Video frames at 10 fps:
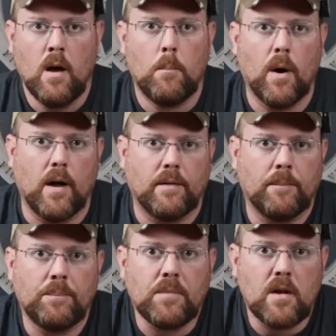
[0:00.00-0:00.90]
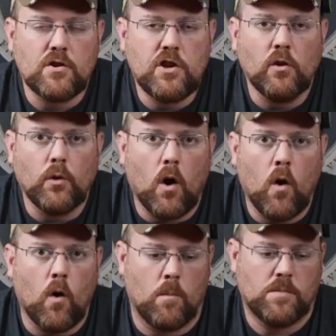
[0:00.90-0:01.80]
But Shield
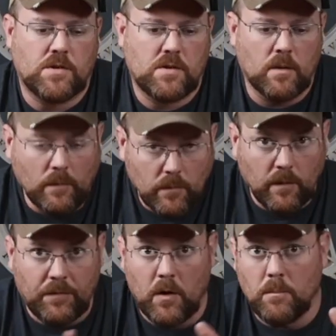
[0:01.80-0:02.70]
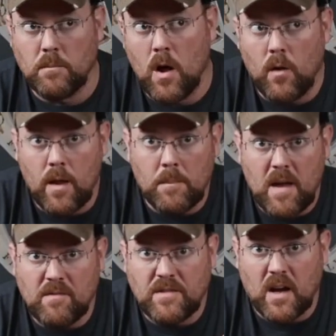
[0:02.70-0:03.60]
Arms, if you know them,
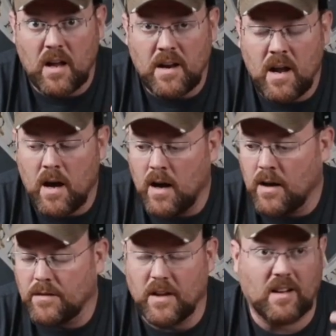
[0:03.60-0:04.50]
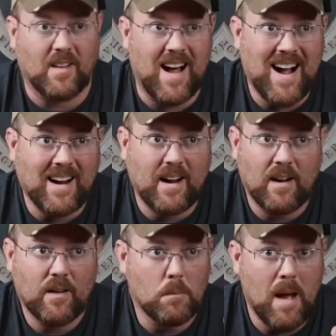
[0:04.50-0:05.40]
they've done the Glock
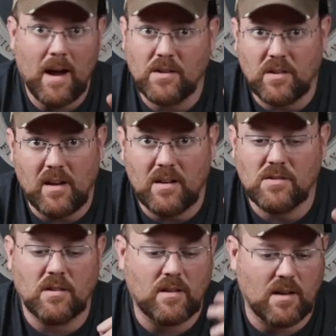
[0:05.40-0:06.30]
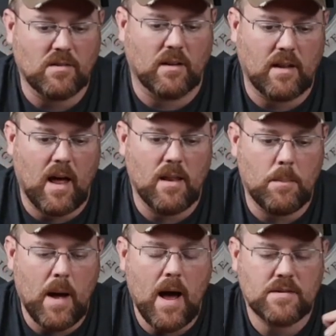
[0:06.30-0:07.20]
magazines and things like that in the
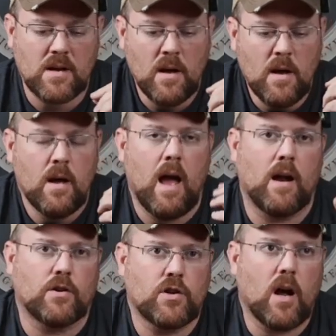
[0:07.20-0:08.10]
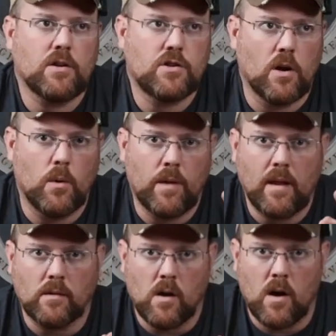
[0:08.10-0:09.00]
past. At SHOT Show, they
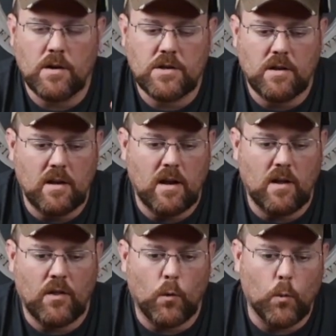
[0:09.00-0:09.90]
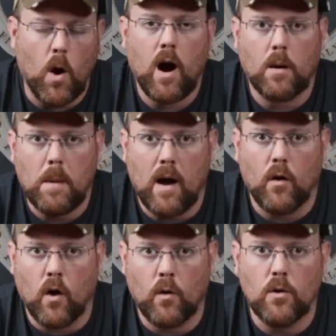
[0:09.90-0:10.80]
launched the Rock Mount,
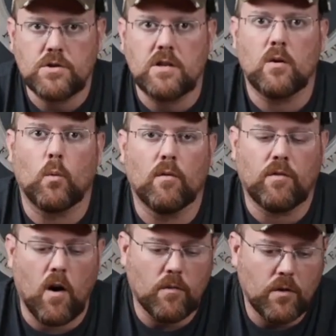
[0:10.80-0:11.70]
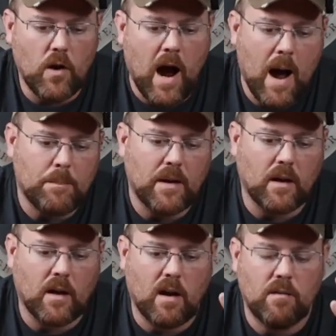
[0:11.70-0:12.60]
R.O.C, Revolver
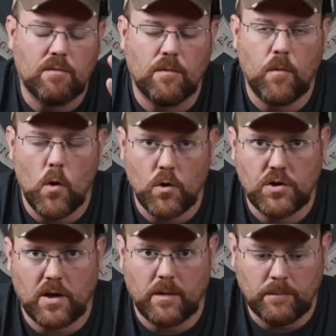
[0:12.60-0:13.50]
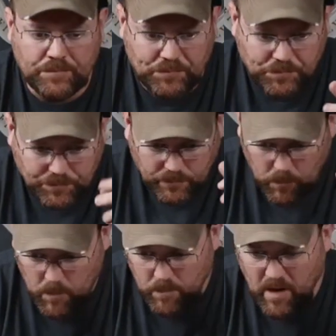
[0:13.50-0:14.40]
Optic Conversion.
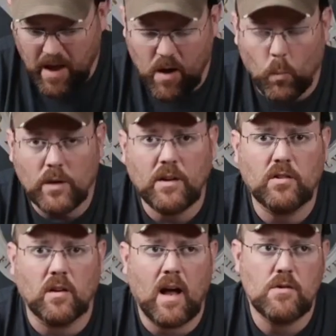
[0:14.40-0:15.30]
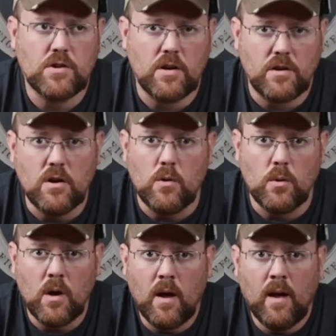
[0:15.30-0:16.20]
And what this allows you to do
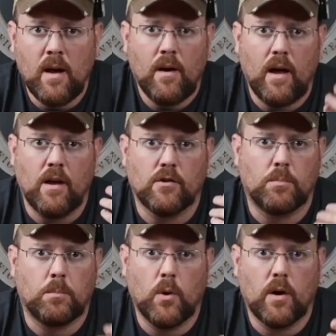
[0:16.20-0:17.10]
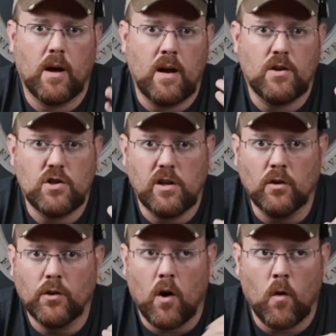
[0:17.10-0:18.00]
is put a
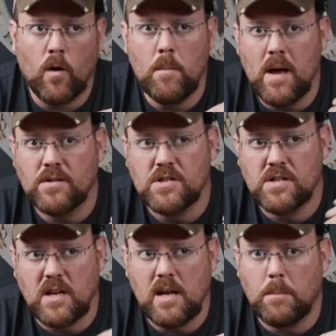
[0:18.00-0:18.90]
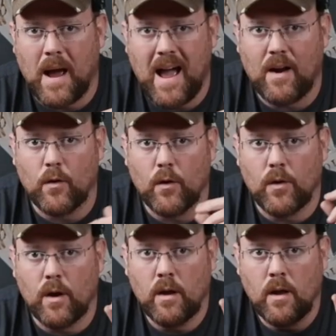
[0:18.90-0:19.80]
Sheild RMSC
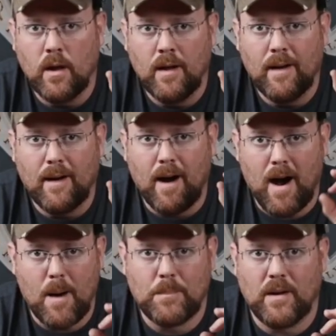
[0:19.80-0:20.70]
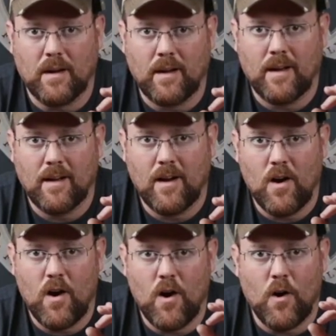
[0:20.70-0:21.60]
pattern optic
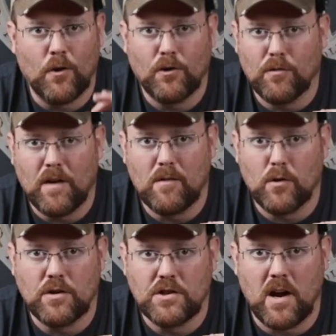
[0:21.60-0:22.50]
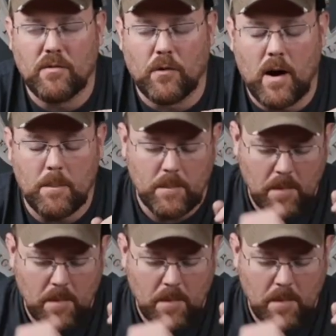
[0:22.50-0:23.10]
on your favorite J frame.